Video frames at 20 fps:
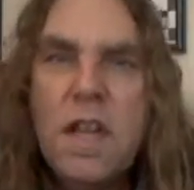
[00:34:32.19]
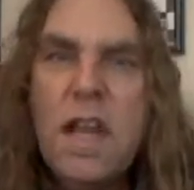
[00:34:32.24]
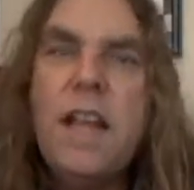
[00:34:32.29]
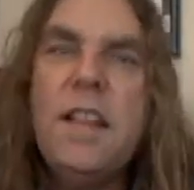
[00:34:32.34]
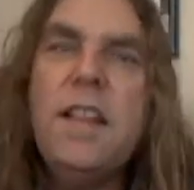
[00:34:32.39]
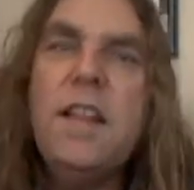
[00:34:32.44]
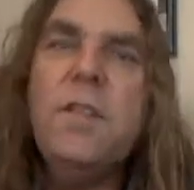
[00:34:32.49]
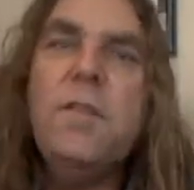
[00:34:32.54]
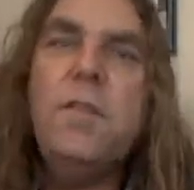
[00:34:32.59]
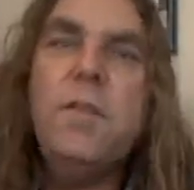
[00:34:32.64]

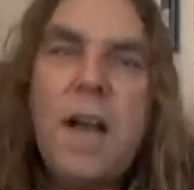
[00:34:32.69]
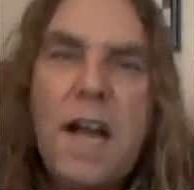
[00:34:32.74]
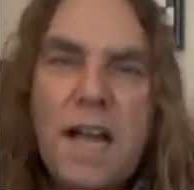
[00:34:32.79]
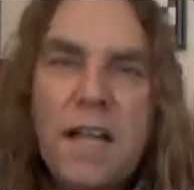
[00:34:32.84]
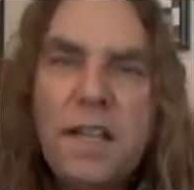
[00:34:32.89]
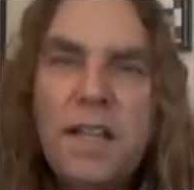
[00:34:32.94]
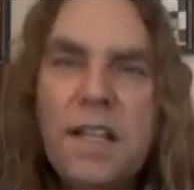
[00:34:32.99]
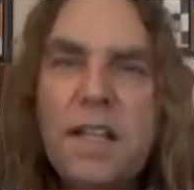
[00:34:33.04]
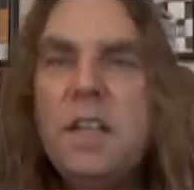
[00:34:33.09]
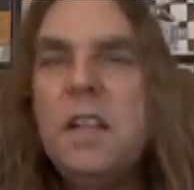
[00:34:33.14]
and then
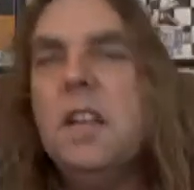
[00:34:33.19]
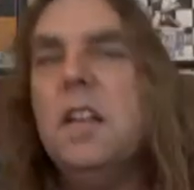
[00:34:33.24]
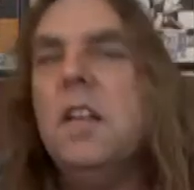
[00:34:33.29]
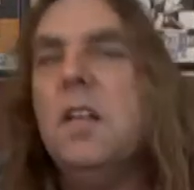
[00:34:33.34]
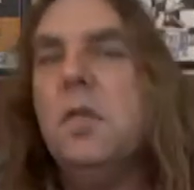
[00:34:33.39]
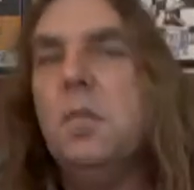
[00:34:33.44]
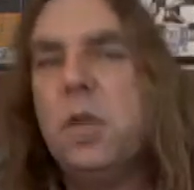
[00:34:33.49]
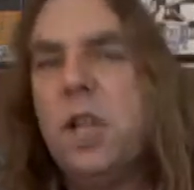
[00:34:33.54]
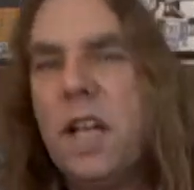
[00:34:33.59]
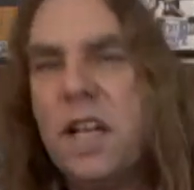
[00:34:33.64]
finally
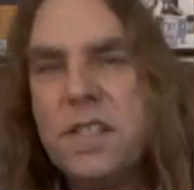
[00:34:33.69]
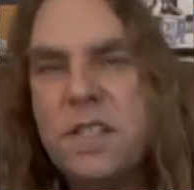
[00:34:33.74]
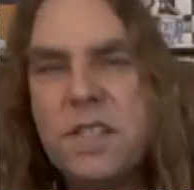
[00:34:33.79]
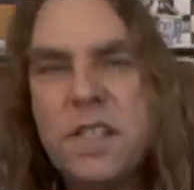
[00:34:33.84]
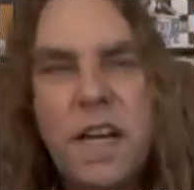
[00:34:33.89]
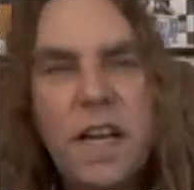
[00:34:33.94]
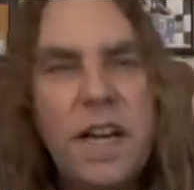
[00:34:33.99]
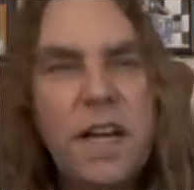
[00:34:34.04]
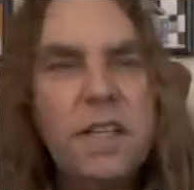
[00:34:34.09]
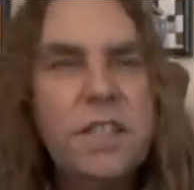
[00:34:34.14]

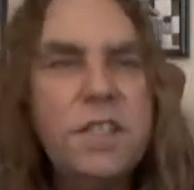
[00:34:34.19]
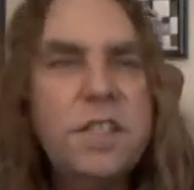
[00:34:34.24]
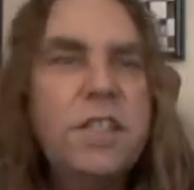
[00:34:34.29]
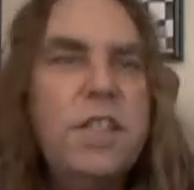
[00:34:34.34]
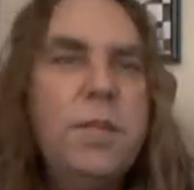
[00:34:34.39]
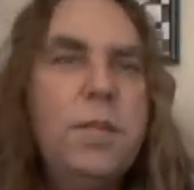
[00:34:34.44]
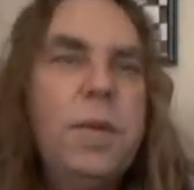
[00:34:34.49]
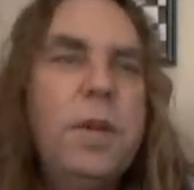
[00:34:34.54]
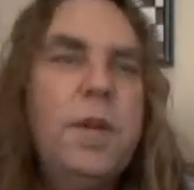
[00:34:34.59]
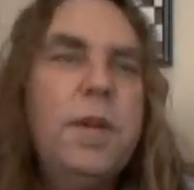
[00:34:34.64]
pleasant
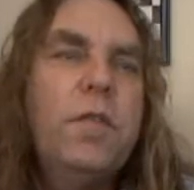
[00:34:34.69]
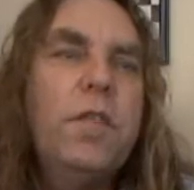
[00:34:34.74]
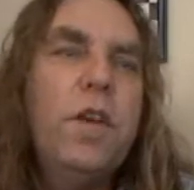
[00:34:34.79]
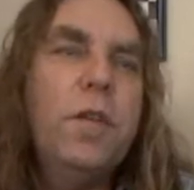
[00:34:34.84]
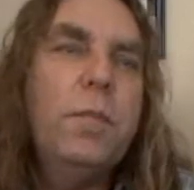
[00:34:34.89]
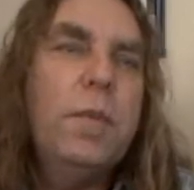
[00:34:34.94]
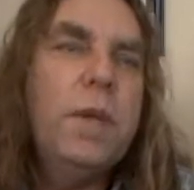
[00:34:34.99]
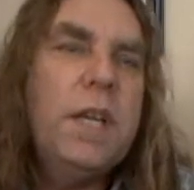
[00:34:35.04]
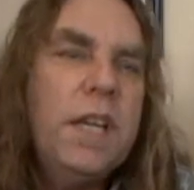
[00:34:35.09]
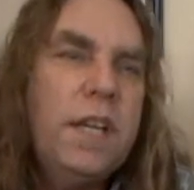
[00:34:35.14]
energy
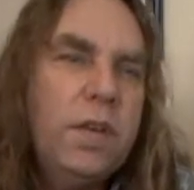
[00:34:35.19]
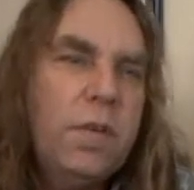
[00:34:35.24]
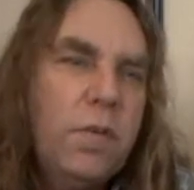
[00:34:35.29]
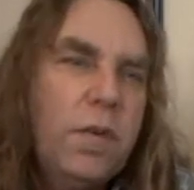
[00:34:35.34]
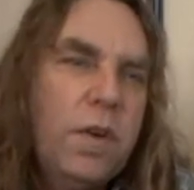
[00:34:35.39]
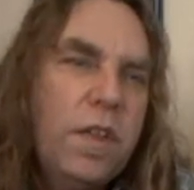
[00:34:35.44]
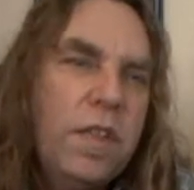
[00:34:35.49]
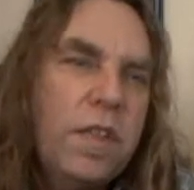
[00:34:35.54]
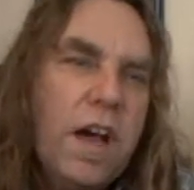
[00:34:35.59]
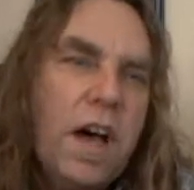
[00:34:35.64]
for being
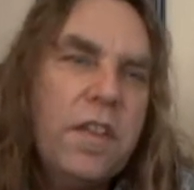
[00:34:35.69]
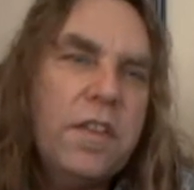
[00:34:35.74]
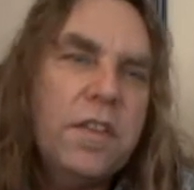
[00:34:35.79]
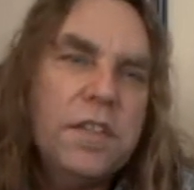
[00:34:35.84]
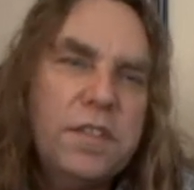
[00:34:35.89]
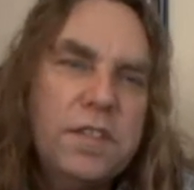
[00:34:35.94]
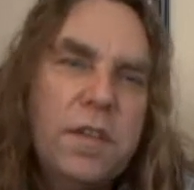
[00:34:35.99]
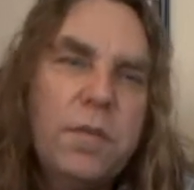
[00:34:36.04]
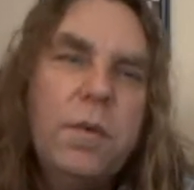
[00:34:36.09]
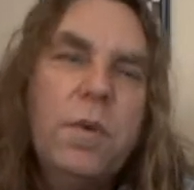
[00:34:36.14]
with
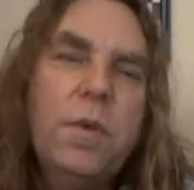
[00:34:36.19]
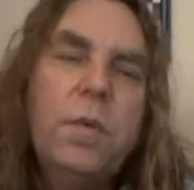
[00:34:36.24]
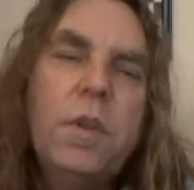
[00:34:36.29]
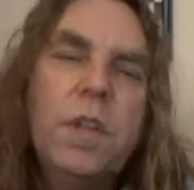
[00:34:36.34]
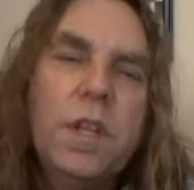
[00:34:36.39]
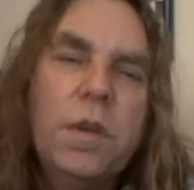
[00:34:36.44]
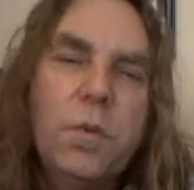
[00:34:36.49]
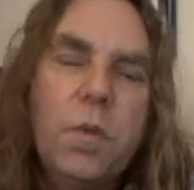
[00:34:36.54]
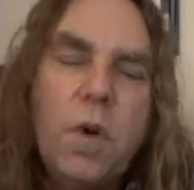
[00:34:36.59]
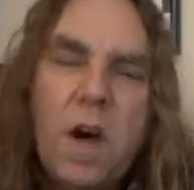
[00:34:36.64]
others that we
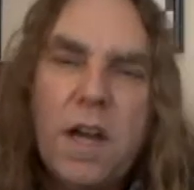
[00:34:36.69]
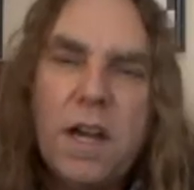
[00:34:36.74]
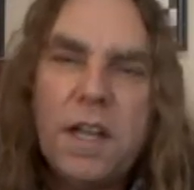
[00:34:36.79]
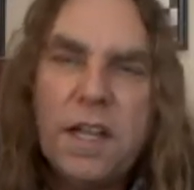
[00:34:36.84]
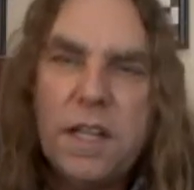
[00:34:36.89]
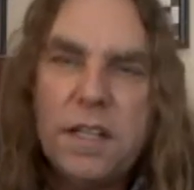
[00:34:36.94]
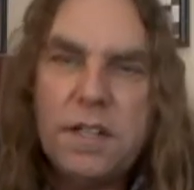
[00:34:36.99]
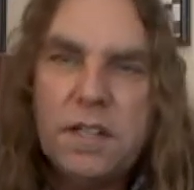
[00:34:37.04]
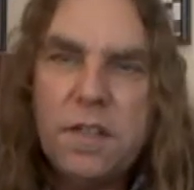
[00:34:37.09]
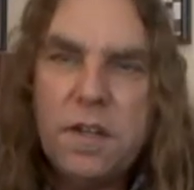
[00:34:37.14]
really want
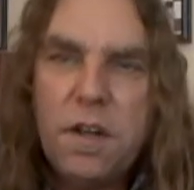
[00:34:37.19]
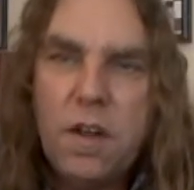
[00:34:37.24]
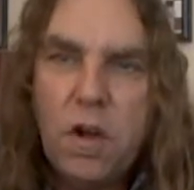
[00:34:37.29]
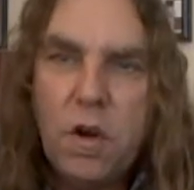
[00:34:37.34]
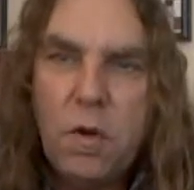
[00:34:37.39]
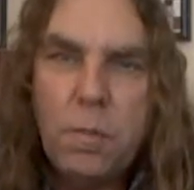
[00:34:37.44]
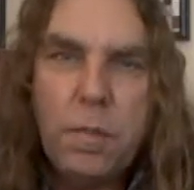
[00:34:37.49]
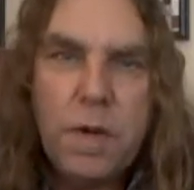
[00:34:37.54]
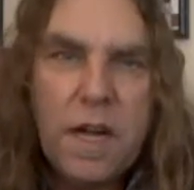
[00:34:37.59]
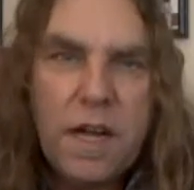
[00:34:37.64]
to get to
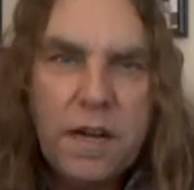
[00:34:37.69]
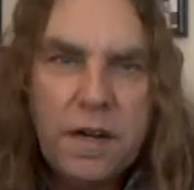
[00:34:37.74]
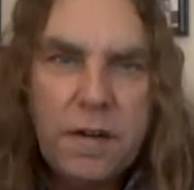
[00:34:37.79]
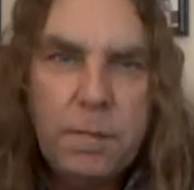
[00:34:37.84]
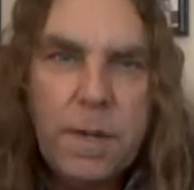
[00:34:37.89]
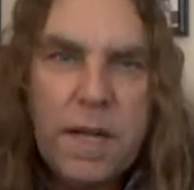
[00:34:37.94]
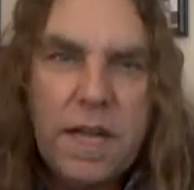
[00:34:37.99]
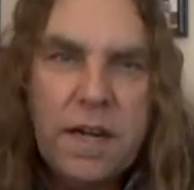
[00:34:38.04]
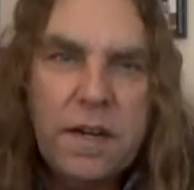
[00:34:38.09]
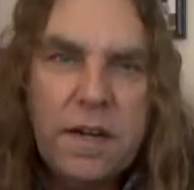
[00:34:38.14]
know
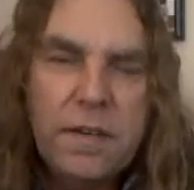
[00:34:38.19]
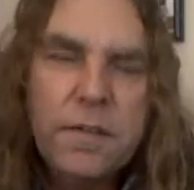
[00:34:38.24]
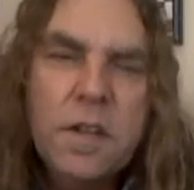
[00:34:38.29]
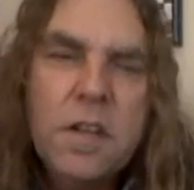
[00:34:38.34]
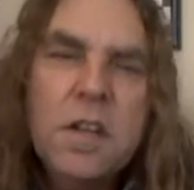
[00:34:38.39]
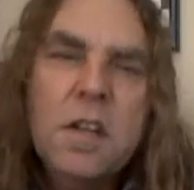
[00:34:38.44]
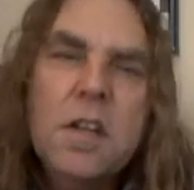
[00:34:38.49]
better.